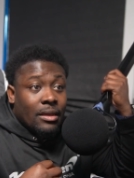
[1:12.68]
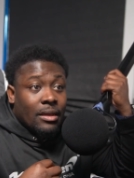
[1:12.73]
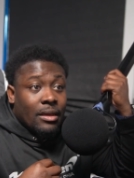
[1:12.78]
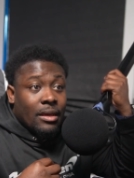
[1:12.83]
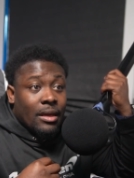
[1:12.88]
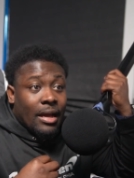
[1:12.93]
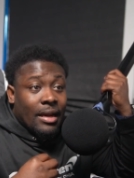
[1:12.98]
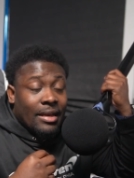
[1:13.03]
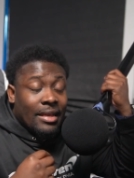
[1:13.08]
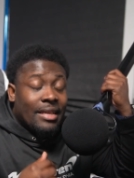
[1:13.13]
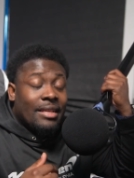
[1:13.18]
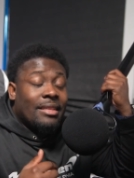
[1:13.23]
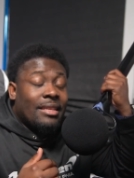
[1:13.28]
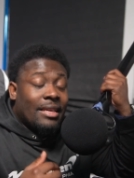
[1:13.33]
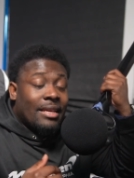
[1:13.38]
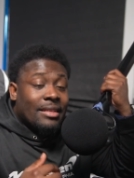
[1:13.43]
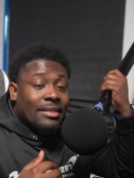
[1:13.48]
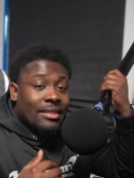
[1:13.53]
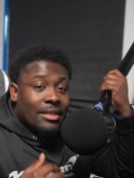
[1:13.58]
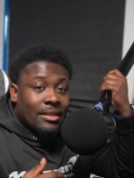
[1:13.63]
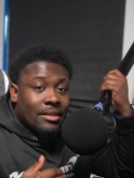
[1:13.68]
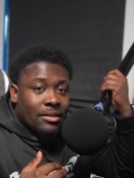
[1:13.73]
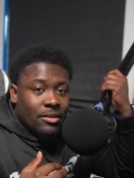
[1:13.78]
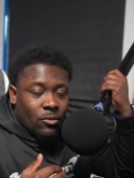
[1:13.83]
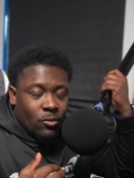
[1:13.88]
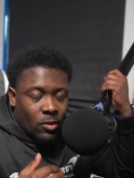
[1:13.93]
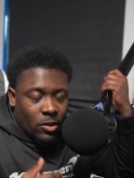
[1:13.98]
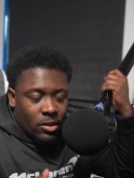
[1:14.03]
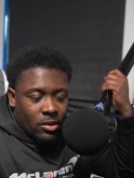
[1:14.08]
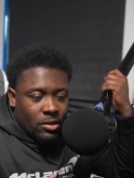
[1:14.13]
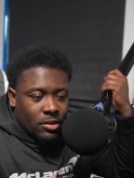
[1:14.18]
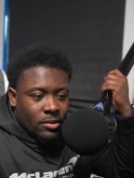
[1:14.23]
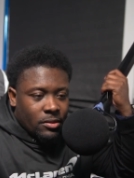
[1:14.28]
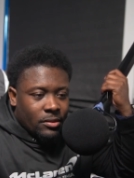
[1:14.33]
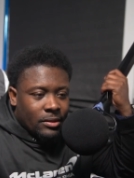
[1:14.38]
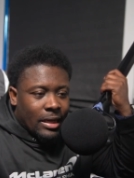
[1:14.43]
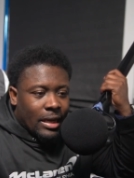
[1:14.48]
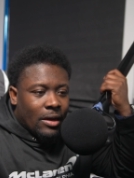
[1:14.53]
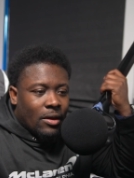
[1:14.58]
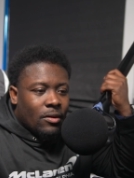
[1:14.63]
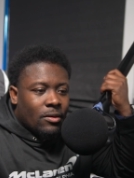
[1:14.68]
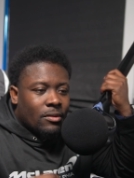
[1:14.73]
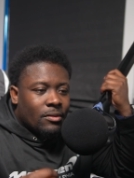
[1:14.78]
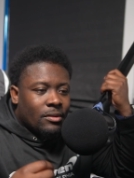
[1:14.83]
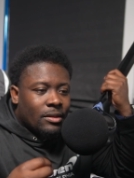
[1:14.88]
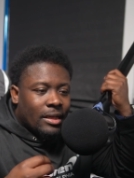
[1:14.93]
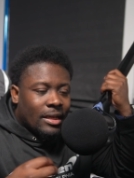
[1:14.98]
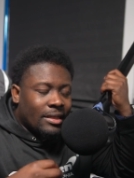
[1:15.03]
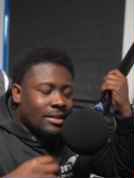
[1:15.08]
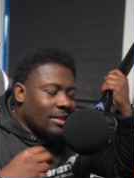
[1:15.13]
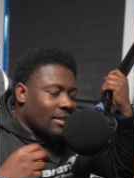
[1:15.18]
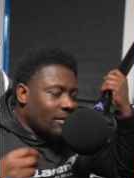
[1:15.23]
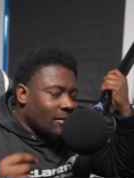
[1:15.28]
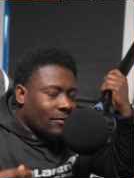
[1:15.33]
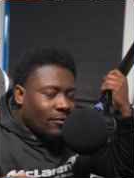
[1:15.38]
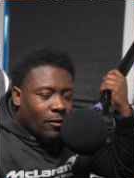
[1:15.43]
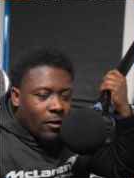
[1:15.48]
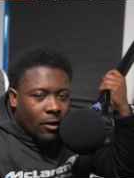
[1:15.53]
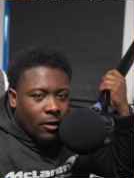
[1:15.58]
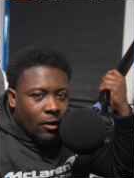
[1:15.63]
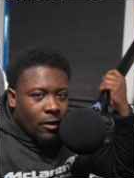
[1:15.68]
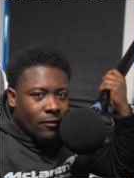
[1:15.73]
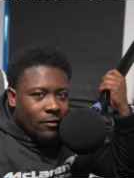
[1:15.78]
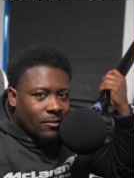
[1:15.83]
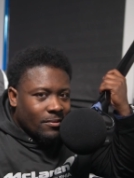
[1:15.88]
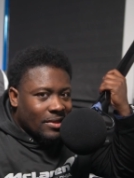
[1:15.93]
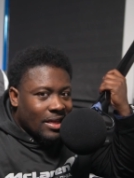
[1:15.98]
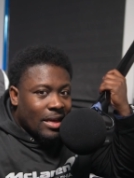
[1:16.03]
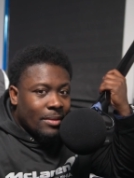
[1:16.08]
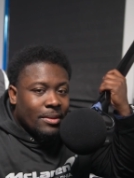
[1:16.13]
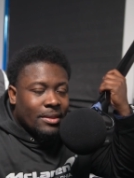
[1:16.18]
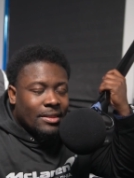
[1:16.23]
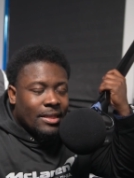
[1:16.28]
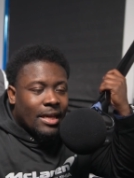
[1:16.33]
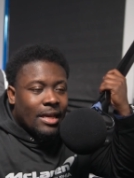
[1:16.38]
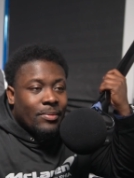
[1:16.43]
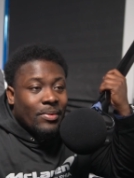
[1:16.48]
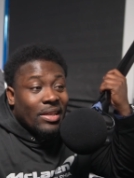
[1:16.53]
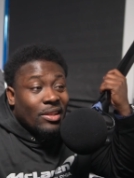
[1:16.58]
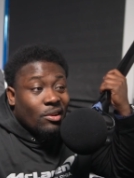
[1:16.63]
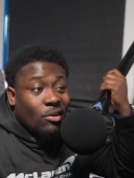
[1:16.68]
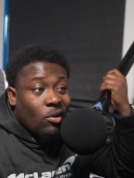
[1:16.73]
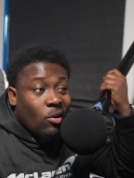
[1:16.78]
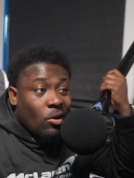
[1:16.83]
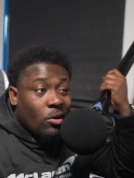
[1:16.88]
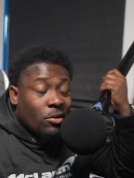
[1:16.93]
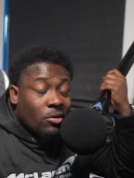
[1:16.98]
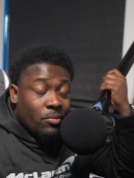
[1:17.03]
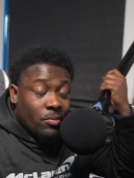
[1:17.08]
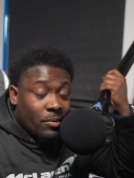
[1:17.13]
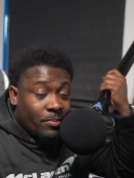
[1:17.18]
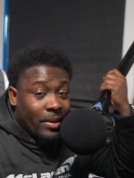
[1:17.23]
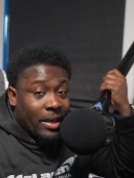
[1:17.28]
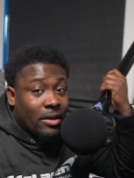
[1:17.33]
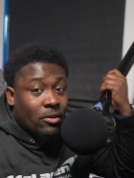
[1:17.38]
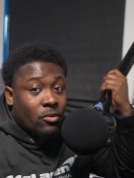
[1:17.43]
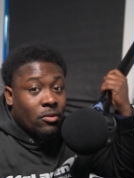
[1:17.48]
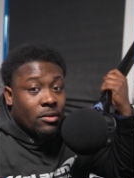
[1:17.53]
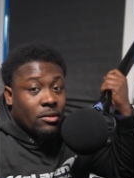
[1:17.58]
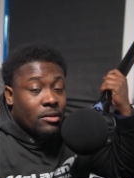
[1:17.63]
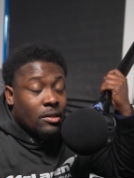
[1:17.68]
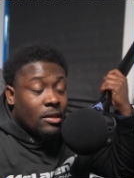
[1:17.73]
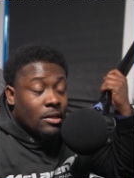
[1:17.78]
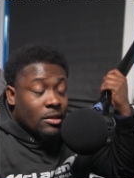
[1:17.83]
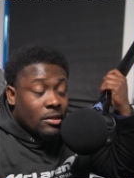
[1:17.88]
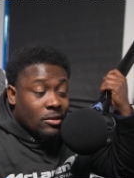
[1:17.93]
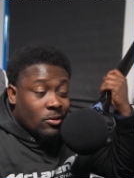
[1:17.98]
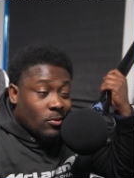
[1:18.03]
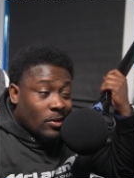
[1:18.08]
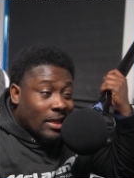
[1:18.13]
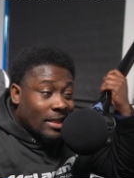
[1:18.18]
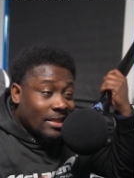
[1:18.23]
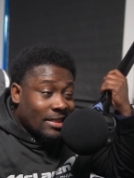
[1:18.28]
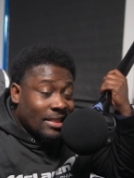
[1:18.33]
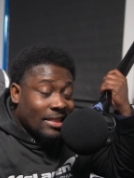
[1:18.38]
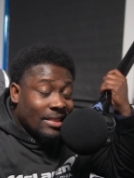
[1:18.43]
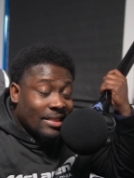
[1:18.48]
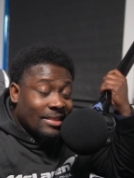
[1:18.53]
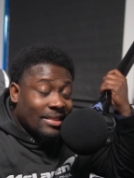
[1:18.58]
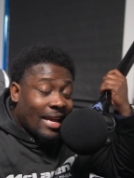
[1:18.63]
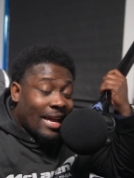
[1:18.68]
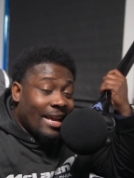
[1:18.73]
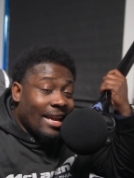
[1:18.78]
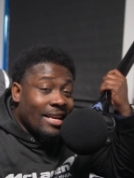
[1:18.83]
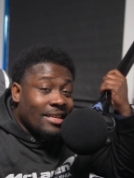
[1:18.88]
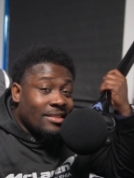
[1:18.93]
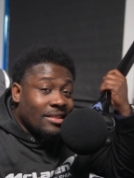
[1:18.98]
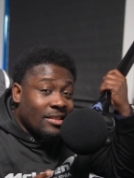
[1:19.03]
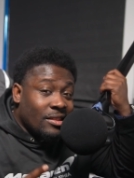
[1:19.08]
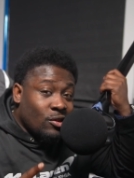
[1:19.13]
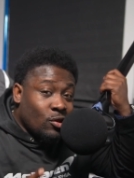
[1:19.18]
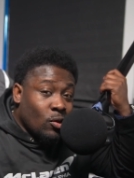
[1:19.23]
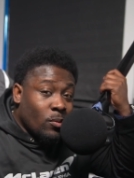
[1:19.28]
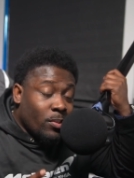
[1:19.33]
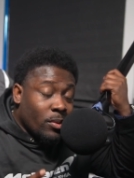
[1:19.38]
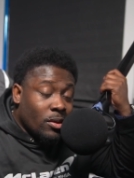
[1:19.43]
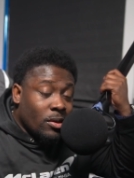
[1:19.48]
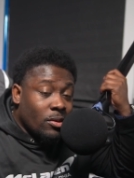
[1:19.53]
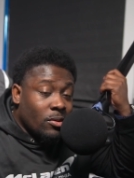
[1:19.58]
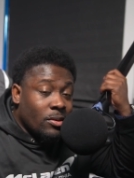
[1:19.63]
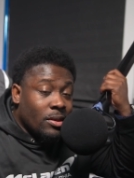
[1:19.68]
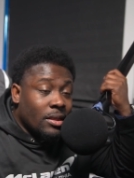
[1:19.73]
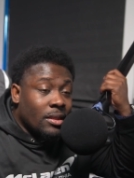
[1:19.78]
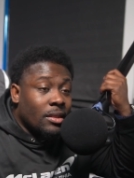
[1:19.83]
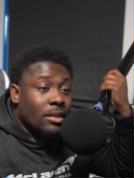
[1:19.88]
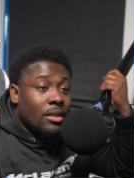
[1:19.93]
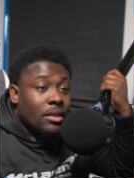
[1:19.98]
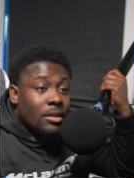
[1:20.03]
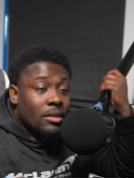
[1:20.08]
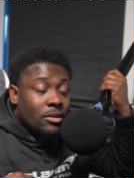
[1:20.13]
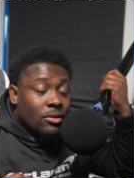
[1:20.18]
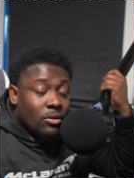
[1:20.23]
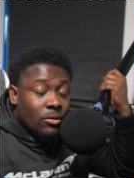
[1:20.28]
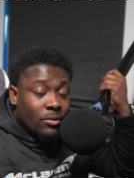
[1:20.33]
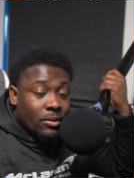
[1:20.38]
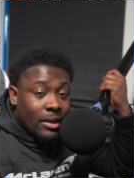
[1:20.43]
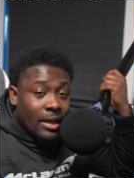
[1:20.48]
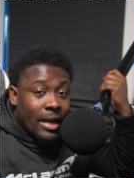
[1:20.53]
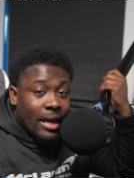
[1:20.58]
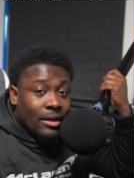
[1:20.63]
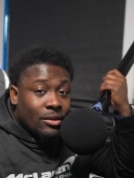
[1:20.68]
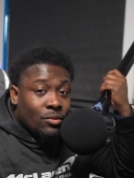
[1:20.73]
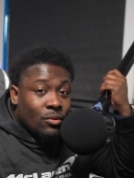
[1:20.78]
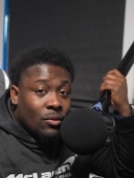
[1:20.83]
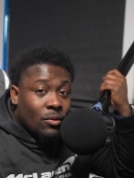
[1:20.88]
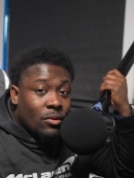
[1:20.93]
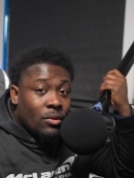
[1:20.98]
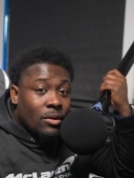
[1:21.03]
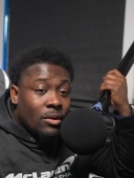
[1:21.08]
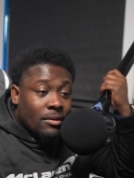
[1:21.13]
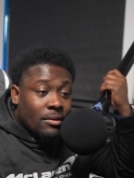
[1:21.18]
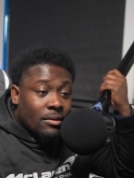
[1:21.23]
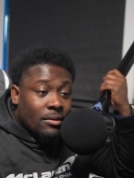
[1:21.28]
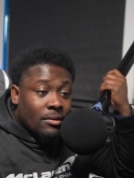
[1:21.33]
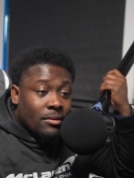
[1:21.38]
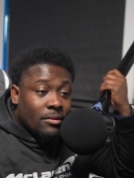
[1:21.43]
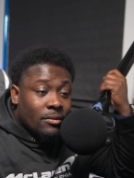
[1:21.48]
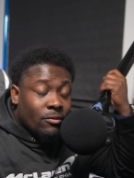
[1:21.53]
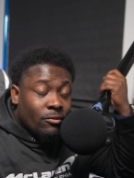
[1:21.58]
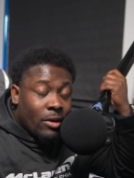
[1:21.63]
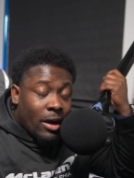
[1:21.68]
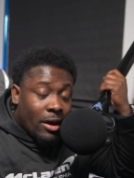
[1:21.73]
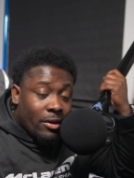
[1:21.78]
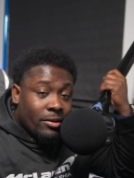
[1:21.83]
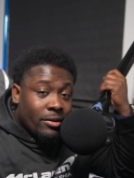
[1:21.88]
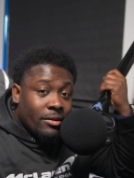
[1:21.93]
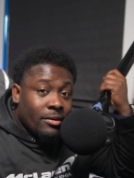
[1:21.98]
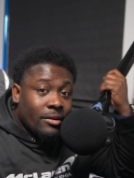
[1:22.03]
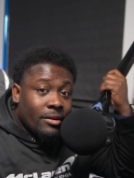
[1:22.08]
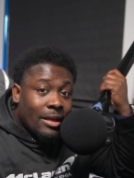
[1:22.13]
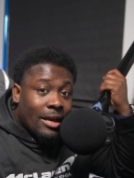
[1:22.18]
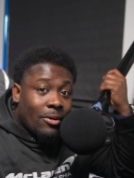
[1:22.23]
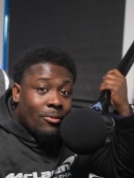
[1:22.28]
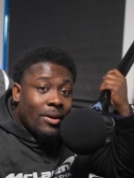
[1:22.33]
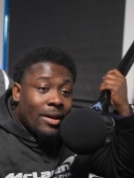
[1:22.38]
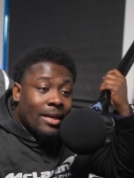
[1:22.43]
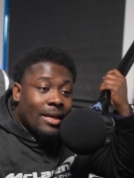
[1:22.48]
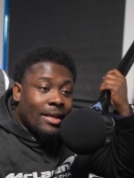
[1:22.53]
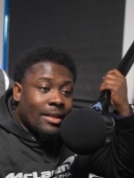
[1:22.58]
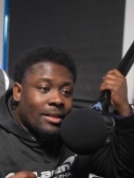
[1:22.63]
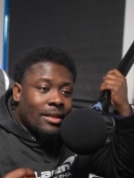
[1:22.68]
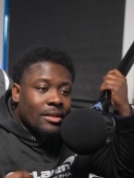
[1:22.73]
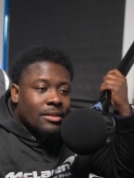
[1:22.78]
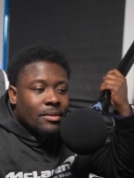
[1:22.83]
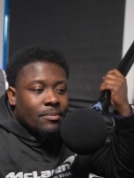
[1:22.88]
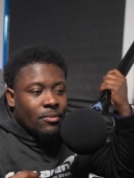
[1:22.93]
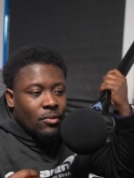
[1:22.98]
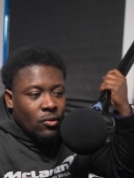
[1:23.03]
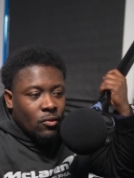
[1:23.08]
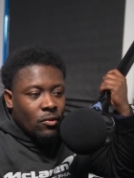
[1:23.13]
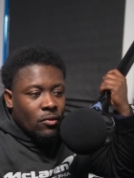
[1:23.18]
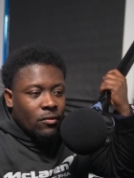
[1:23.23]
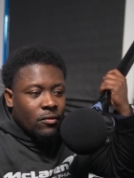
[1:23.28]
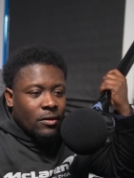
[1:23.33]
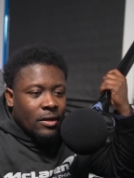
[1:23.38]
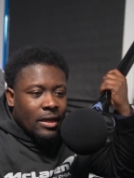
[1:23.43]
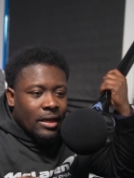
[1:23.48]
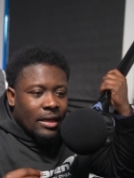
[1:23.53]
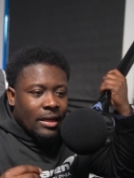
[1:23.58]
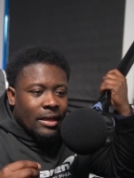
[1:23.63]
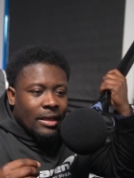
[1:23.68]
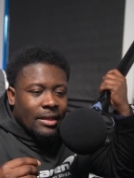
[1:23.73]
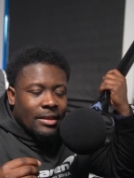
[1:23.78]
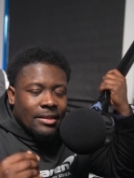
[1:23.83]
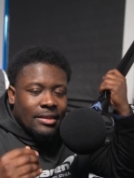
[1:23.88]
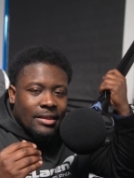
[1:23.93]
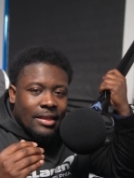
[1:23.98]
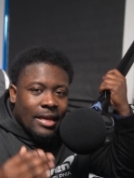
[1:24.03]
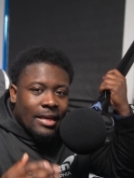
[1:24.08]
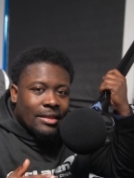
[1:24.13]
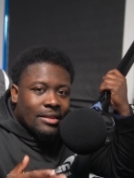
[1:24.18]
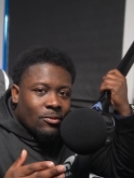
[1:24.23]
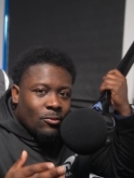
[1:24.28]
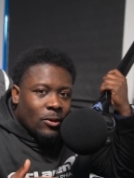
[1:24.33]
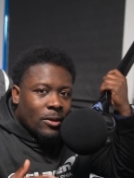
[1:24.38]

I need the antennas to work. Now the antennas fall off from time to time and they're hard to put back on. So what I did is I actually super glued it to the actual router, that way it doesn't move and it stays in one